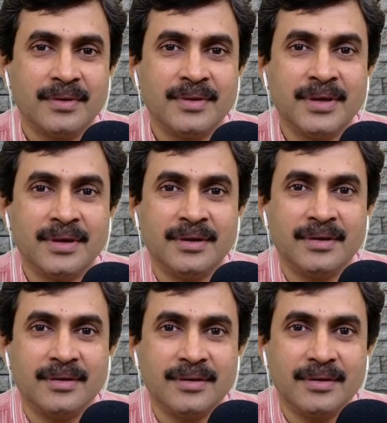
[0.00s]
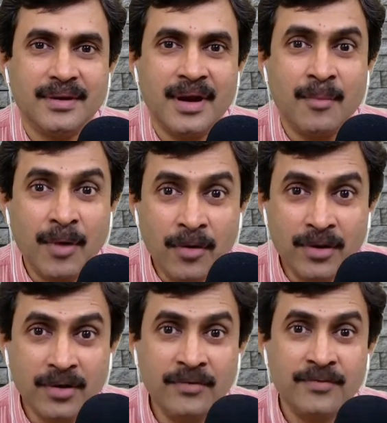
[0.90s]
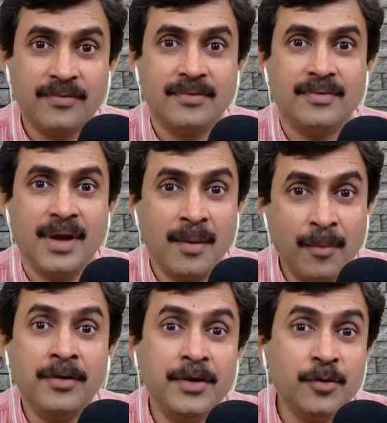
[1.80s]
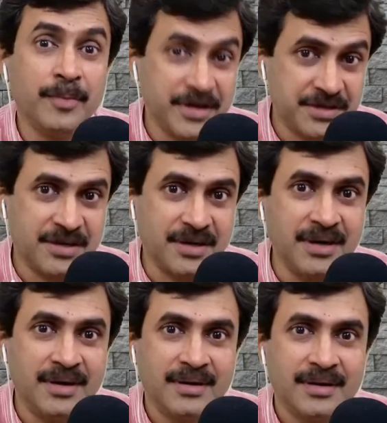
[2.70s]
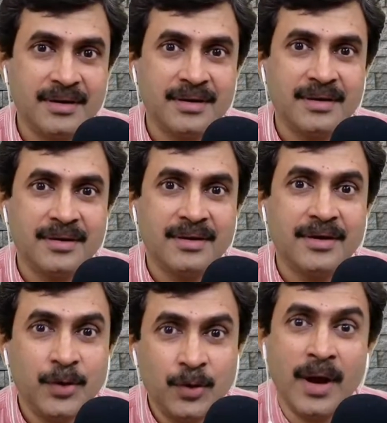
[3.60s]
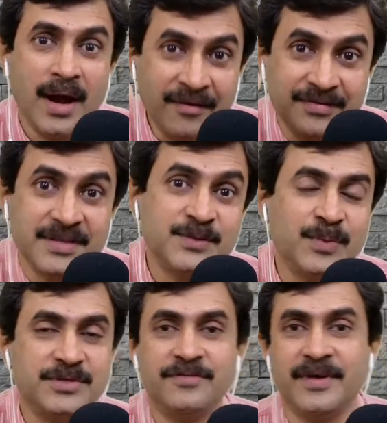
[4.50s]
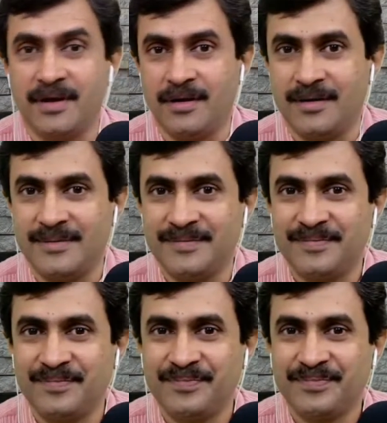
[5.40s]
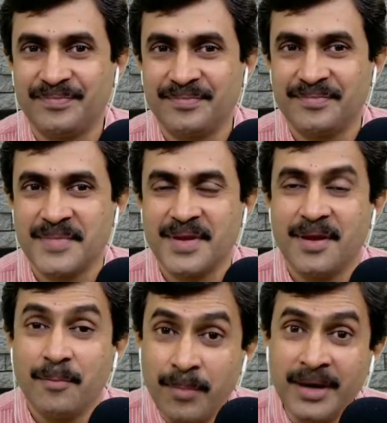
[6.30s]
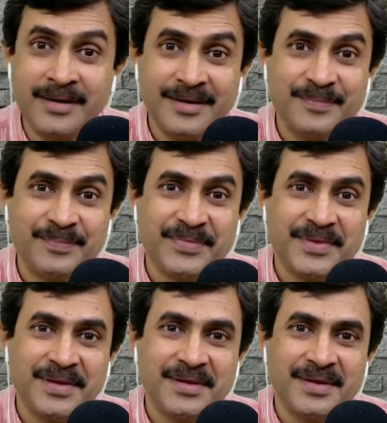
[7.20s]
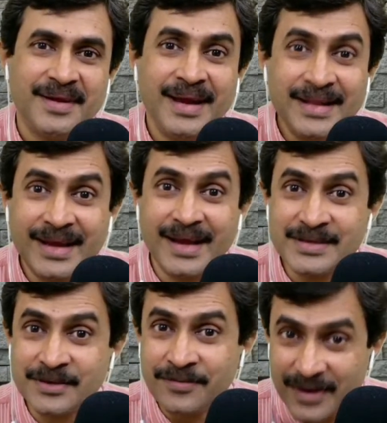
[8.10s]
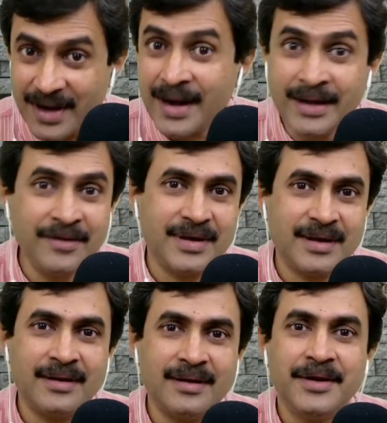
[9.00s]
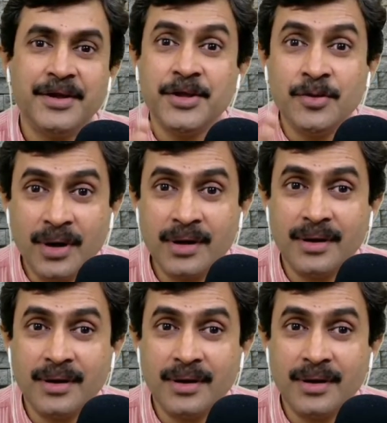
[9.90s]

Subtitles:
the amount you measured to have this much of error. But in the case of relative error, you are